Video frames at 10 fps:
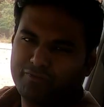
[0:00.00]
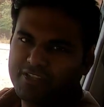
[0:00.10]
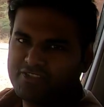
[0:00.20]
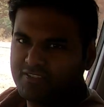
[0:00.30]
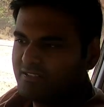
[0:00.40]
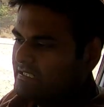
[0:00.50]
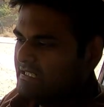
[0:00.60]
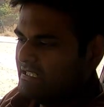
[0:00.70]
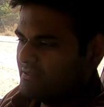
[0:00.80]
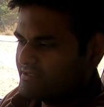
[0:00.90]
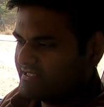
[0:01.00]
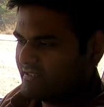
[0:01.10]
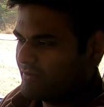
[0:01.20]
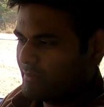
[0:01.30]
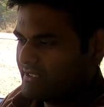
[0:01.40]
feature which is
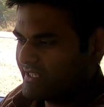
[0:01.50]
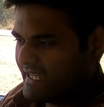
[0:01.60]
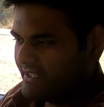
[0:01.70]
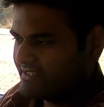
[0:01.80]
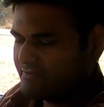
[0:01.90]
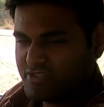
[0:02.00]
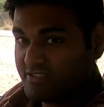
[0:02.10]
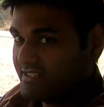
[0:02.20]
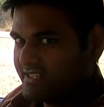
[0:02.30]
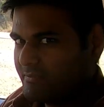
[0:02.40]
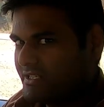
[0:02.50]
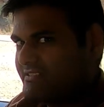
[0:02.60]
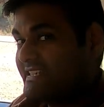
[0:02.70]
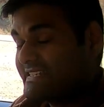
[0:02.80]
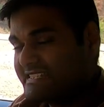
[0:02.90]
available in the Carens, which is nothing but a
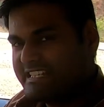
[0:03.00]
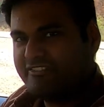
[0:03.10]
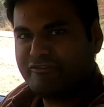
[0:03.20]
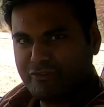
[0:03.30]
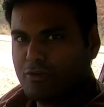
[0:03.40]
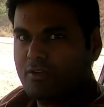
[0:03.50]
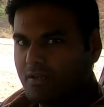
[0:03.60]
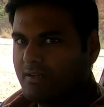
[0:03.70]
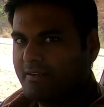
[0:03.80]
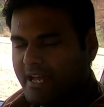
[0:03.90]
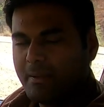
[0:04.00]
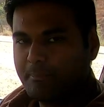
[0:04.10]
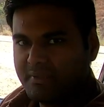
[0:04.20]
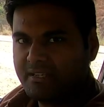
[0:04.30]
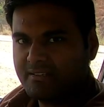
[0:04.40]
64 color
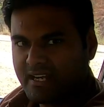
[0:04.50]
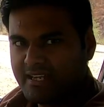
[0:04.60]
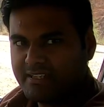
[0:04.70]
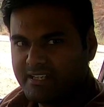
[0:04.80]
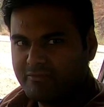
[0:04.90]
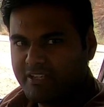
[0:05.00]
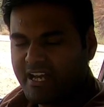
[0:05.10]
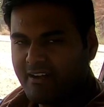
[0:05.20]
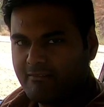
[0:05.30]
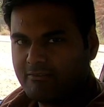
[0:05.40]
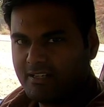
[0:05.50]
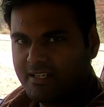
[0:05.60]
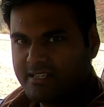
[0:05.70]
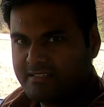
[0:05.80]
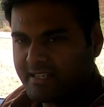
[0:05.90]
ambient lighting we have
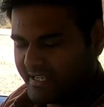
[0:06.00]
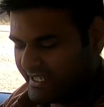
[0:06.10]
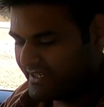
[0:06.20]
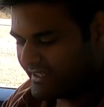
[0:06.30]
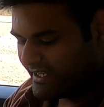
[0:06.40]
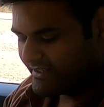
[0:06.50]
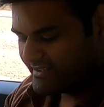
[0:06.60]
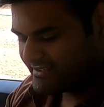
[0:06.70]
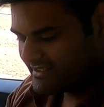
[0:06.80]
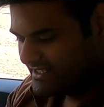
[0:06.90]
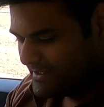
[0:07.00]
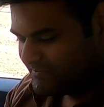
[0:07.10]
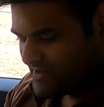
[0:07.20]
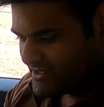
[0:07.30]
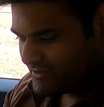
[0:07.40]
in the Kia Carens.
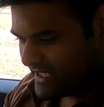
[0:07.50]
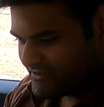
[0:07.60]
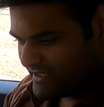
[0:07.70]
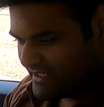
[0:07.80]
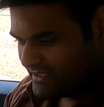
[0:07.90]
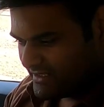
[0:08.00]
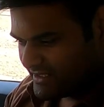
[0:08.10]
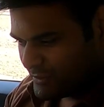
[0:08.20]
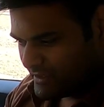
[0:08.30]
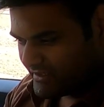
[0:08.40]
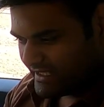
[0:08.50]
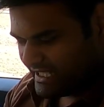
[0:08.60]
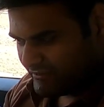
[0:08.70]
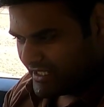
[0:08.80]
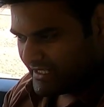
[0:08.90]
So actually, during the
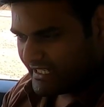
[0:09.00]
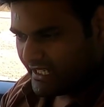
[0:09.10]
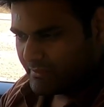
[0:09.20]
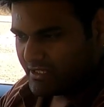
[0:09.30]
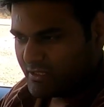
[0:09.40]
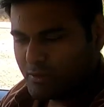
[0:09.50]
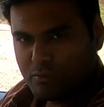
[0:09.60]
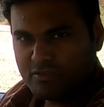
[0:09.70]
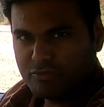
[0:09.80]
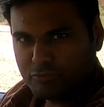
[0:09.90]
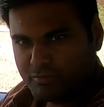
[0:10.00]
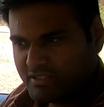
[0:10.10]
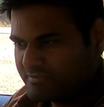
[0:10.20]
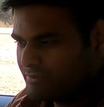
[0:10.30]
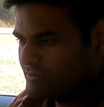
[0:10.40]
evening time, it will look
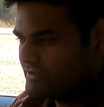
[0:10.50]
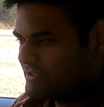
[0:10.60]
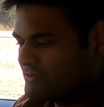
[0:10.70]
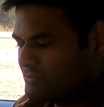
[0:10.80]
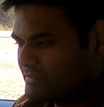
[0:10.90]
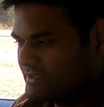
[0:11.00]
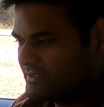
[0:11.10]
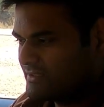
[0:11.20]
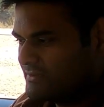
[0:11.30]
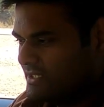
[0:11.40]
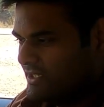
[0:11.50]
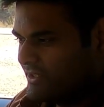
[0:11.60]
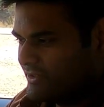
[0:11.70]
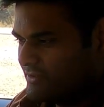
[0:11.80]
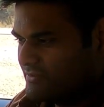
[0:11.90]
super smooth, super,
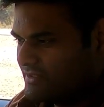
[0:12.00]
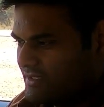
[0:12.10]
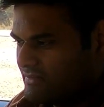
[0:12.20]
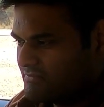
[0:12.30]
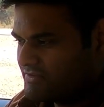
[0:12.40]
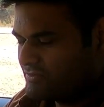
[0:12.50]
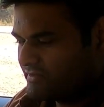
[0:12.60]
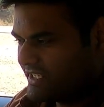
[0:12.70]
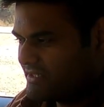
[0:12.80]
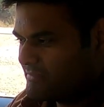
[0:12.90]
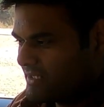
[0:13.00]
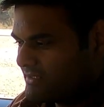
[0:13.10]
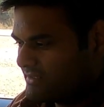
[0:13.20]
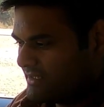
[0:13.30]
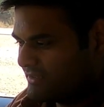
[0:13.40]
soothing. But
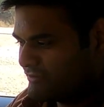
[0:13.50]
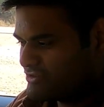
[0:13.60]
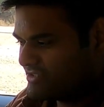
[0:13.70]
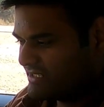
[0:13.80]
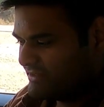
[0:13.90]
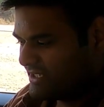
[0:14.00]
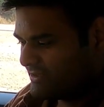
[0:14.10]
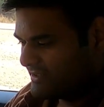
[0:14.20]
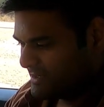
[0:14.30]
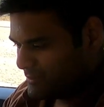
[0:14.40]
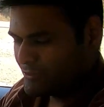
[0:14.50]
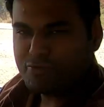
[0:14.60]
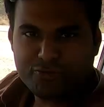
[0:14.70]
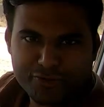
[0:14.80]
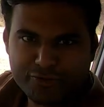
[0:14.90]
unfortunately, we are not able to
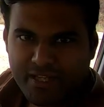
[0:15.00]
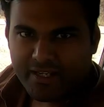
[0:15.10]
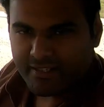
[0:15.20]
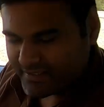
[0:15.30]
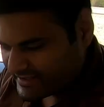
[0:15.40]
show you that.